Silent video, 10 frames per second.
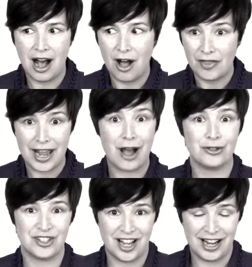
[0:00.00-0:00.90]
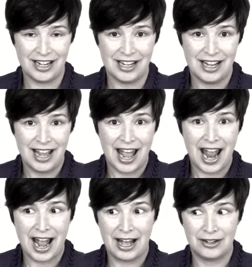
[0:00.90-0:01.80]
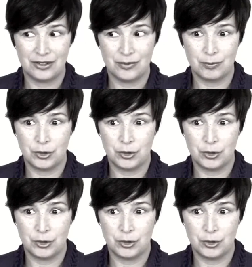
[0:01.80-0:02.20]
on the outside and